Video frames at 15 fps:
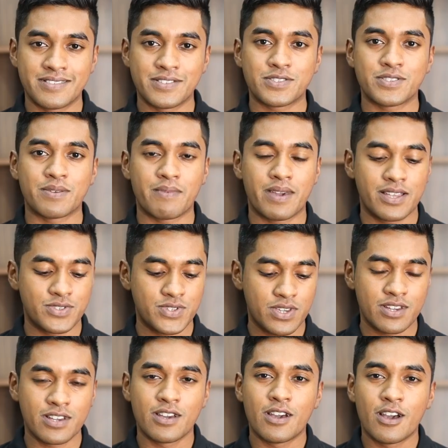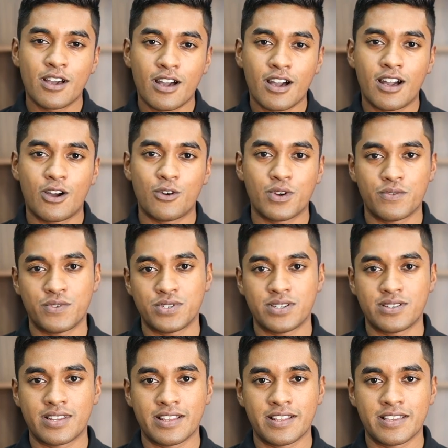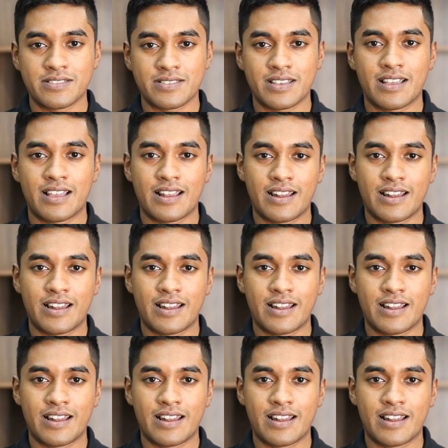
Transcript: Just imagine how efficient it is.